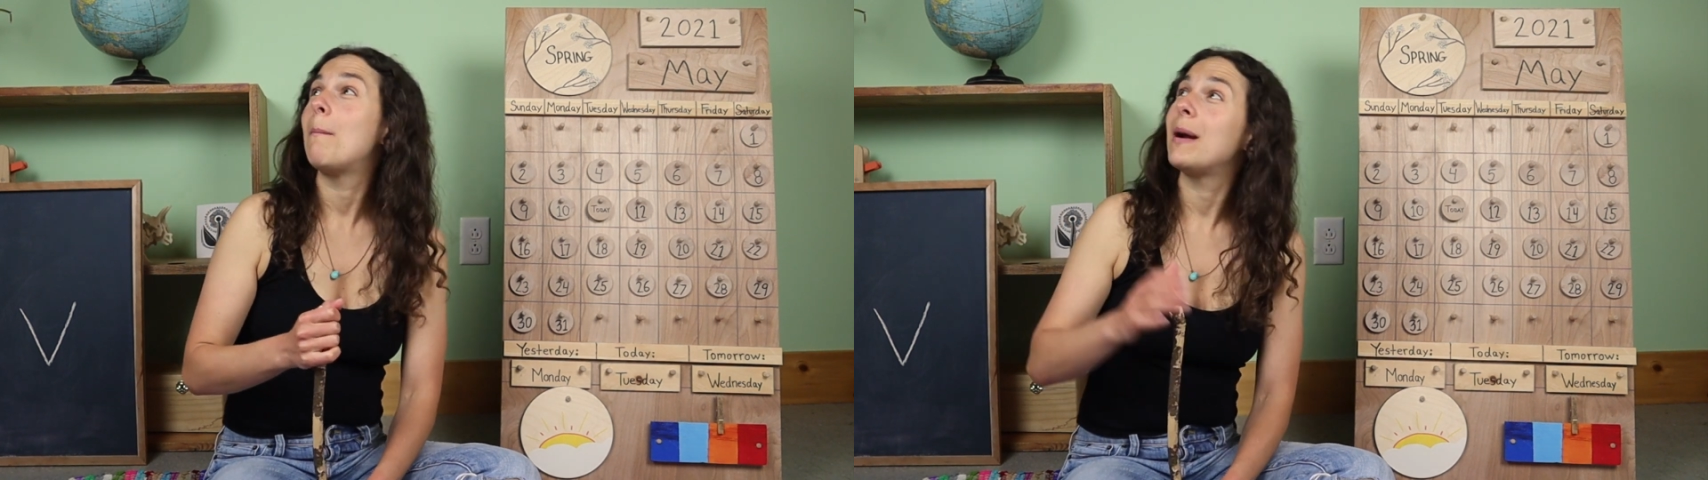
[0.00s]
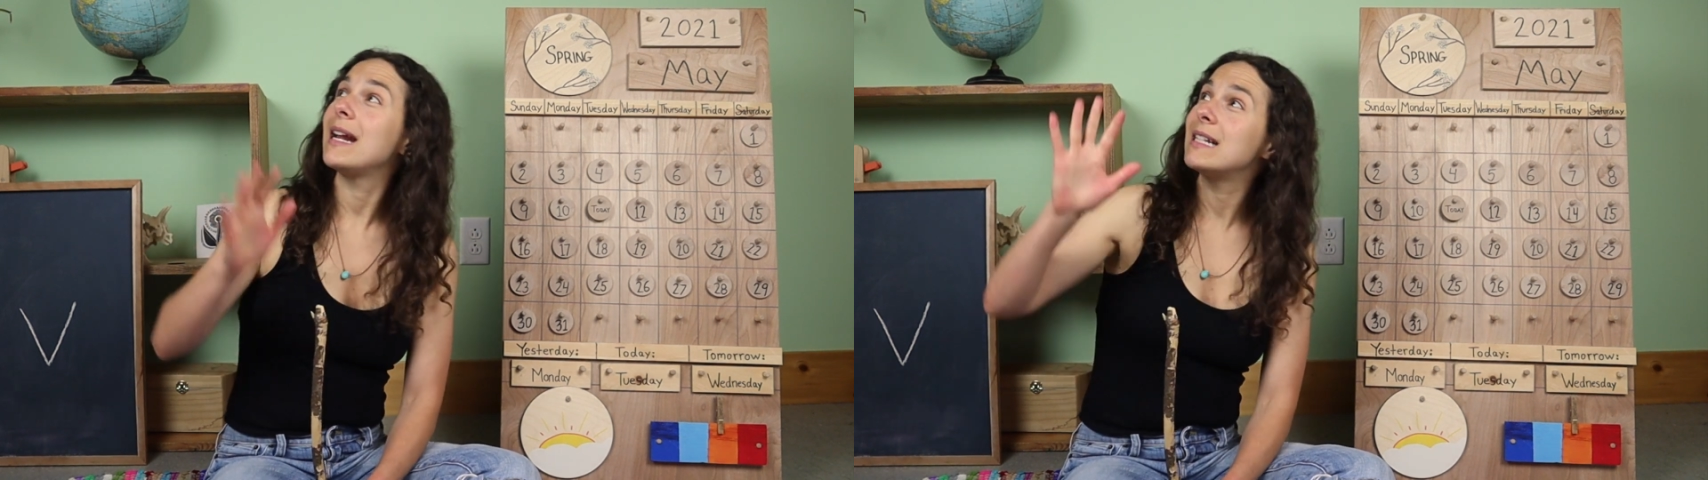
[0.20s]

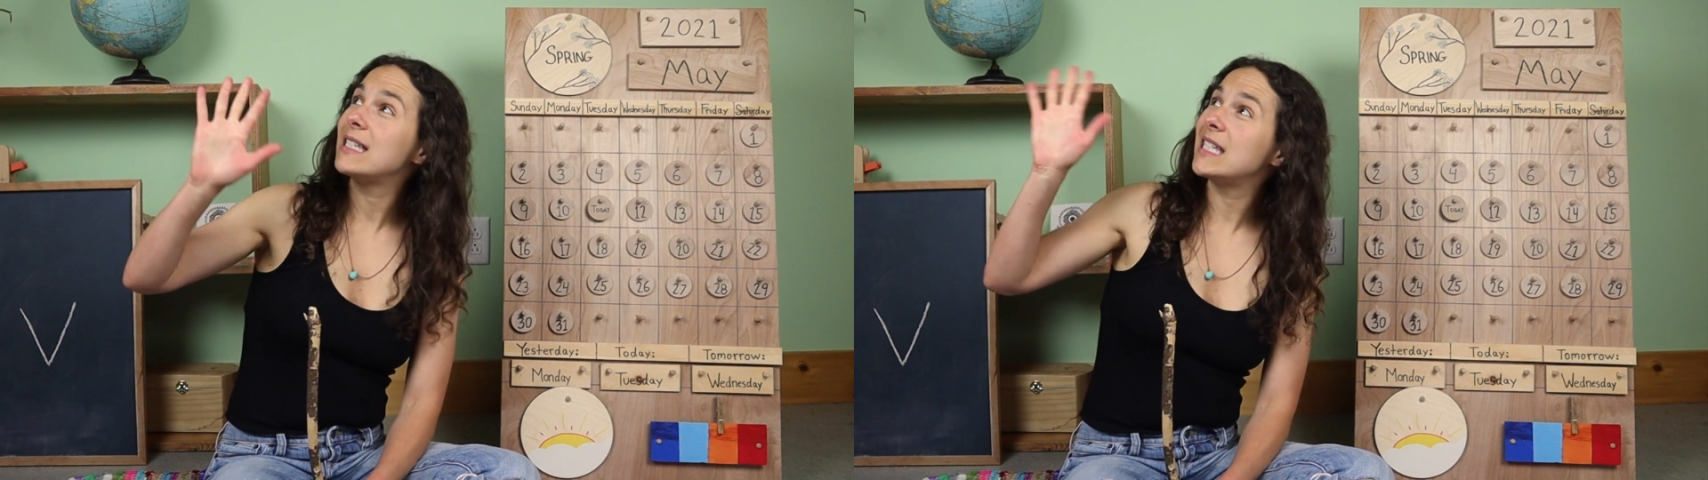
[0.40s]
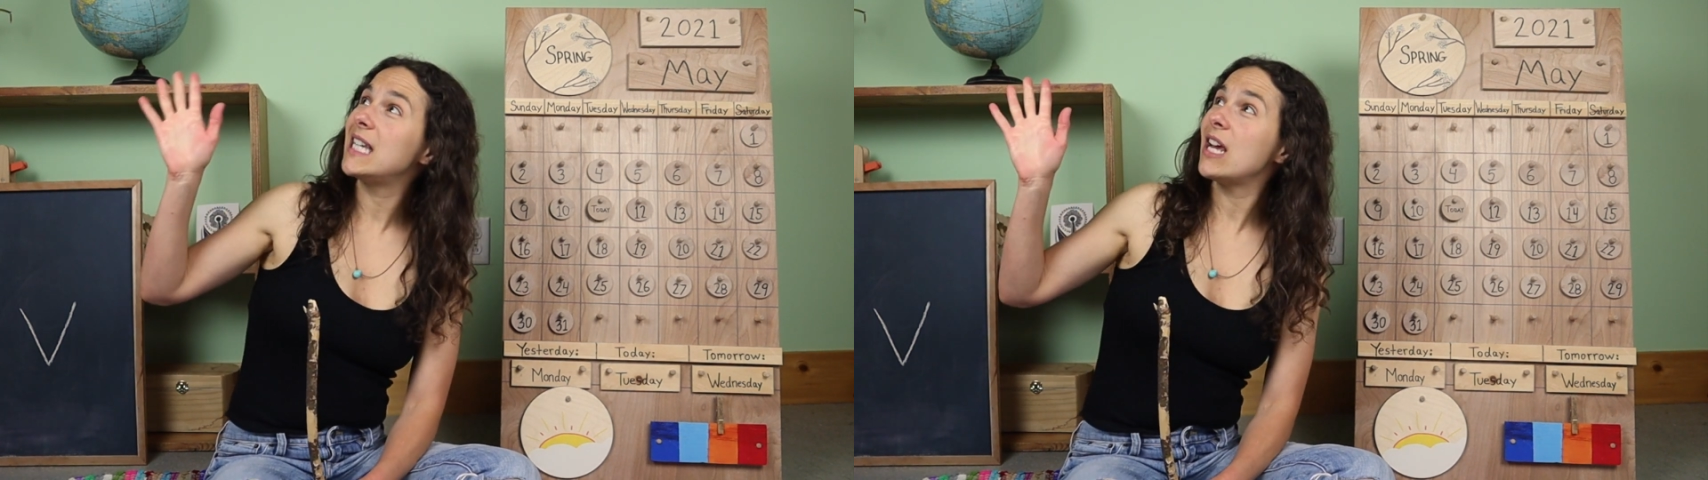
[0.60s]
but
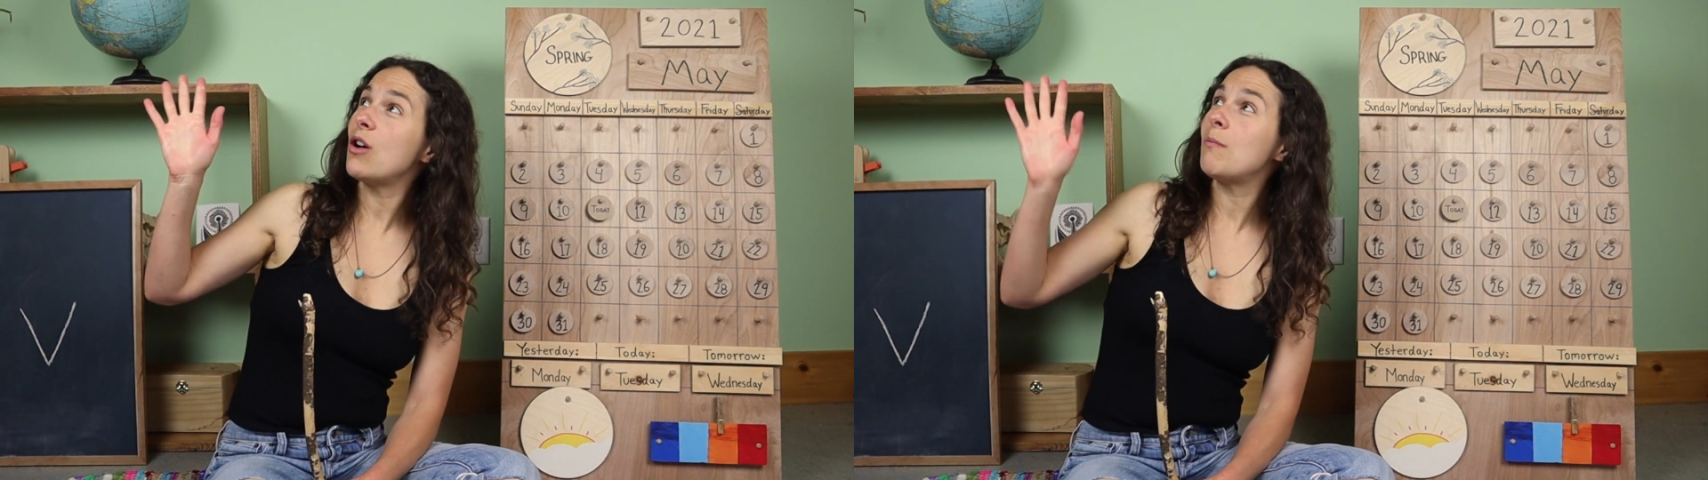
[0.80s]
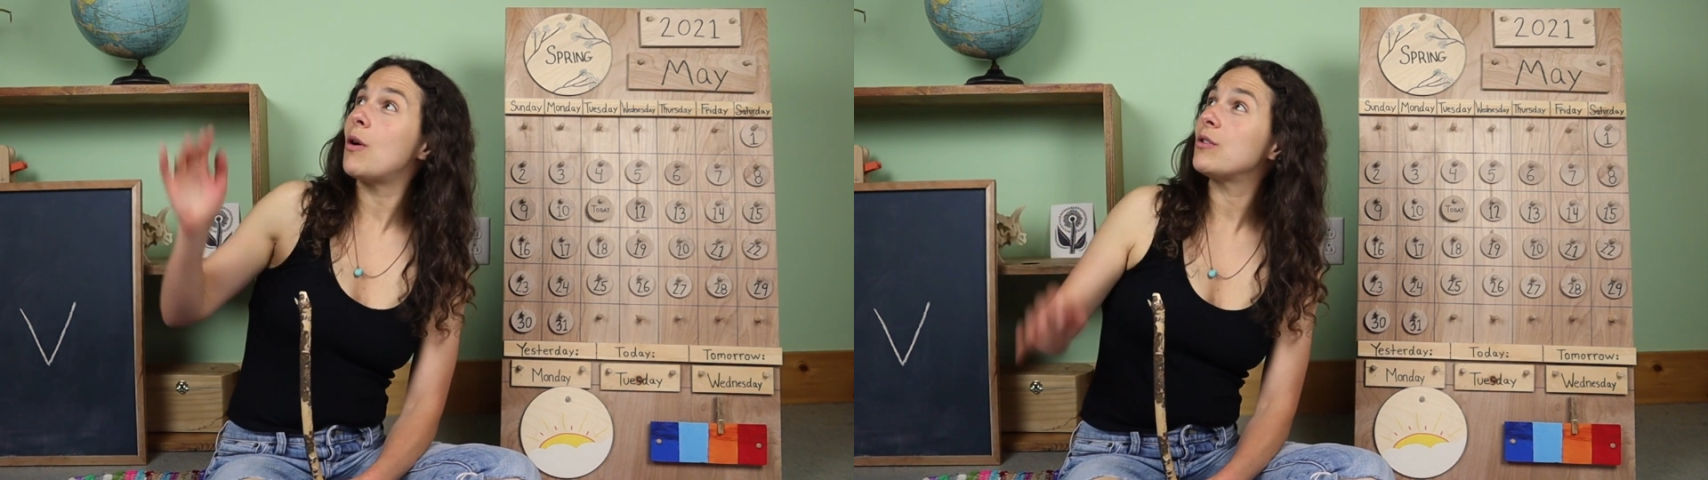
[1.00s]
it's
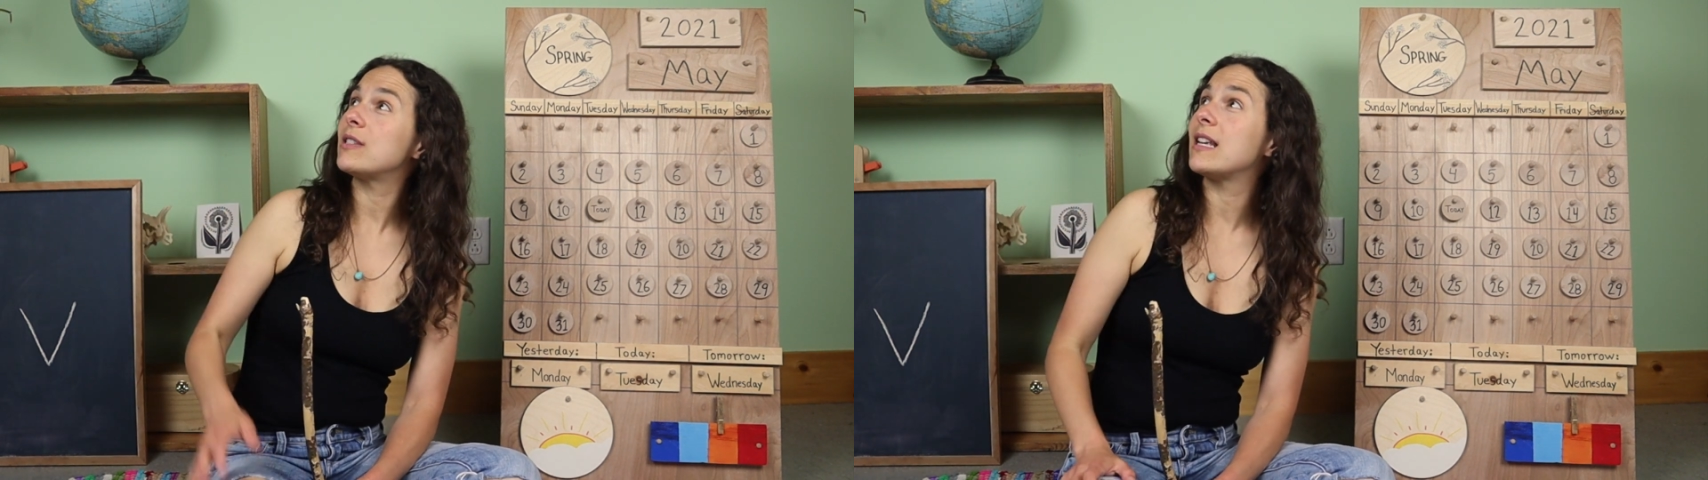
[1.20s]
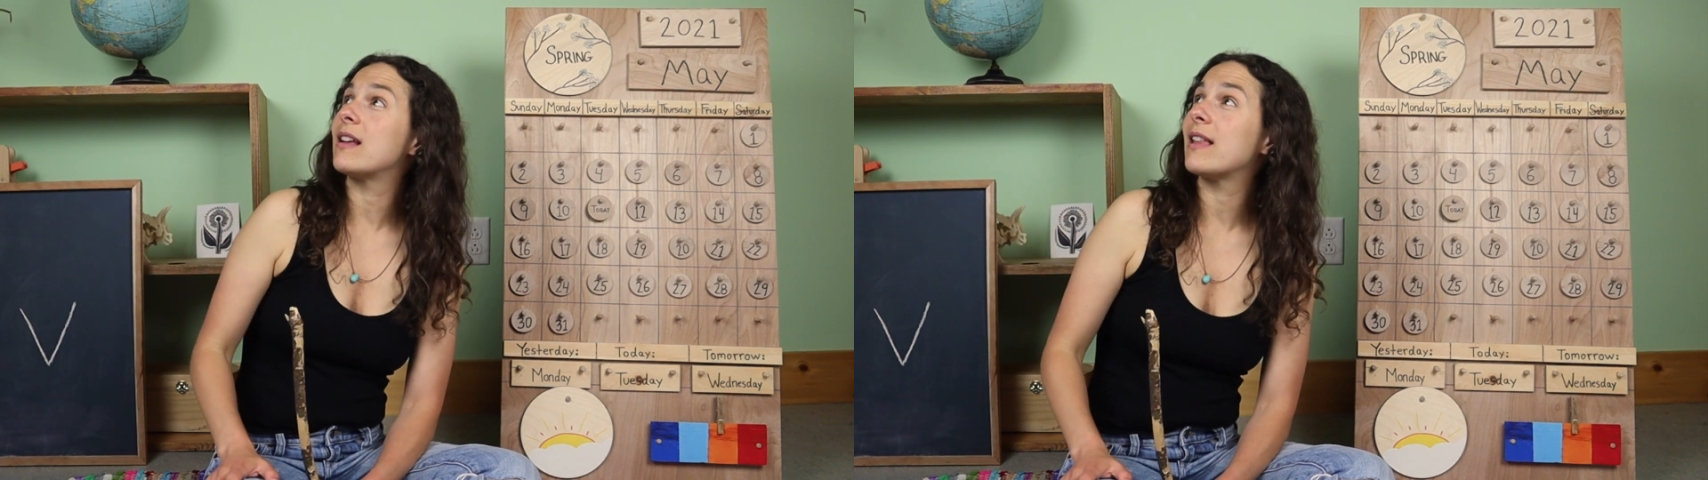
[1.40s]
still
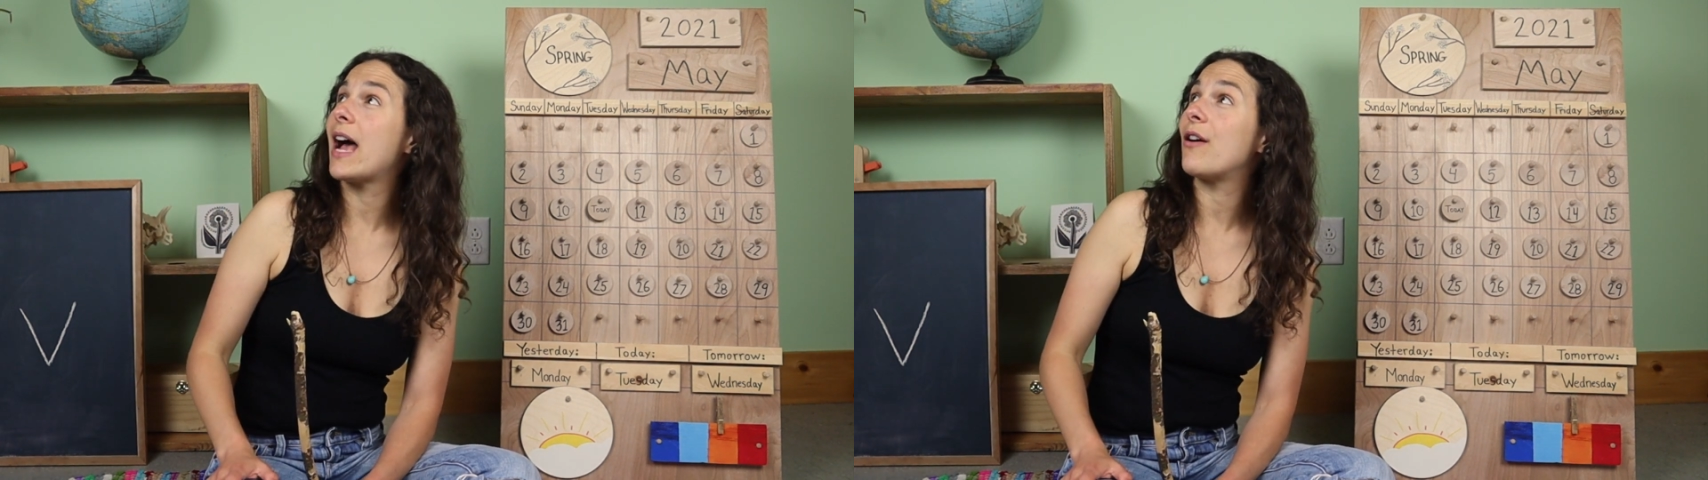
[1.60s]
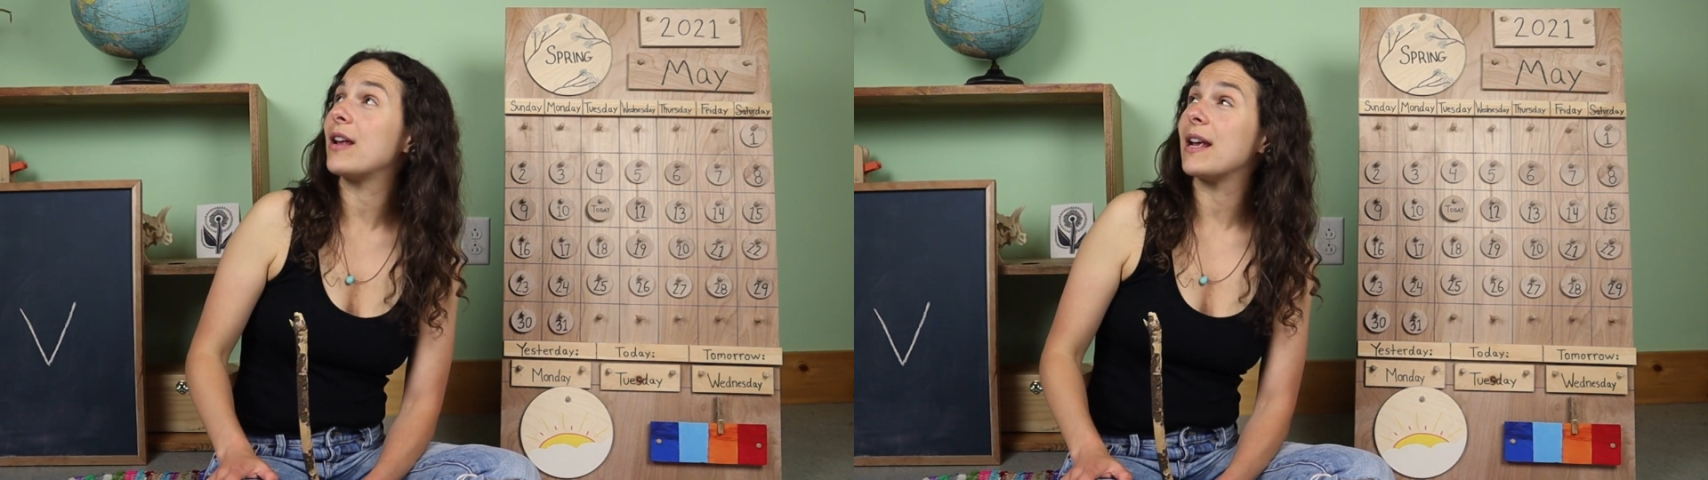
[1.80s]
mostly
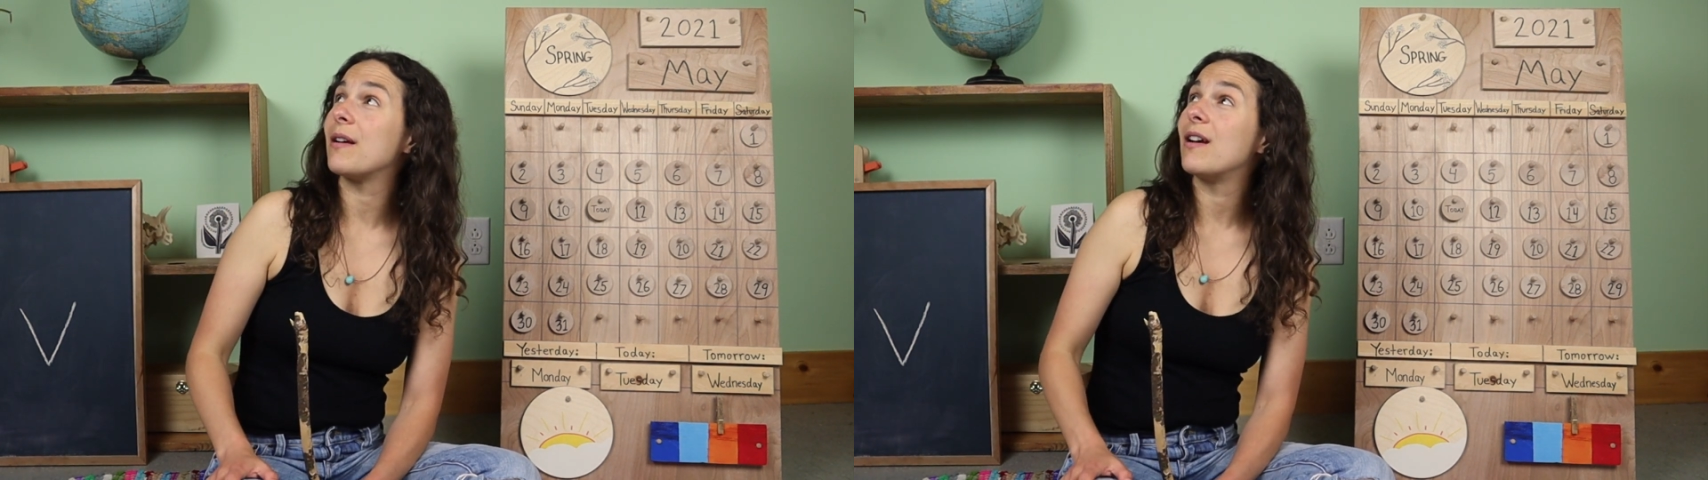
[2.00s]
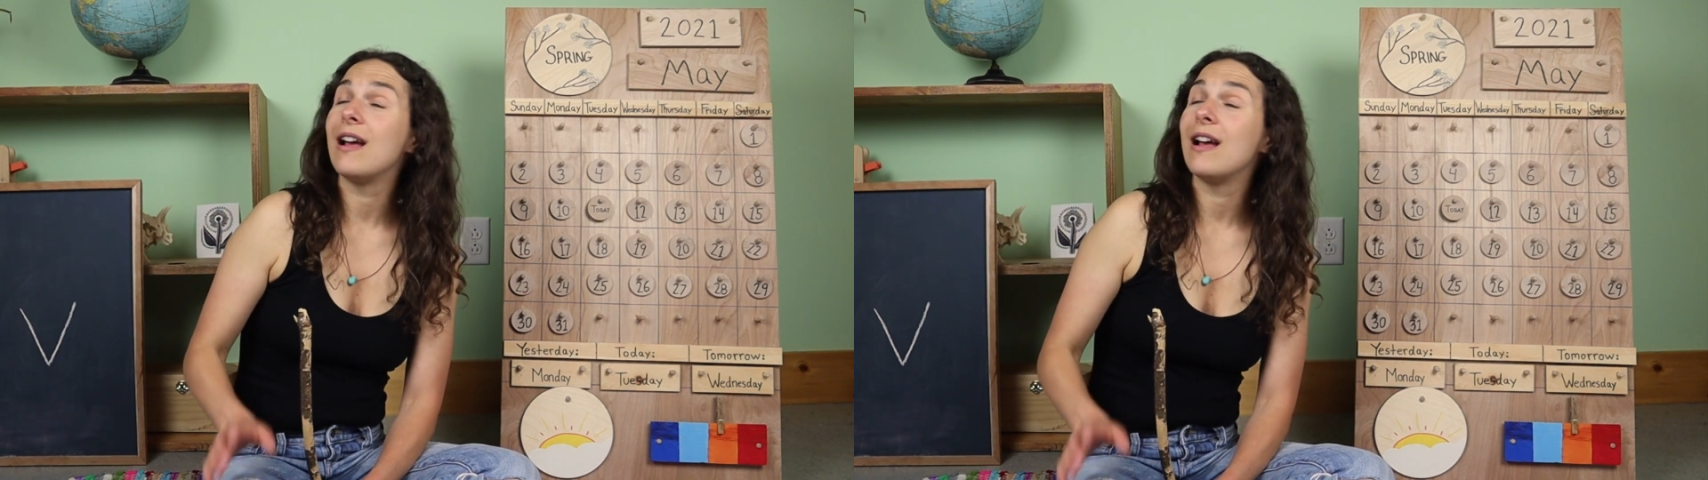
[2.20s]
cloudy.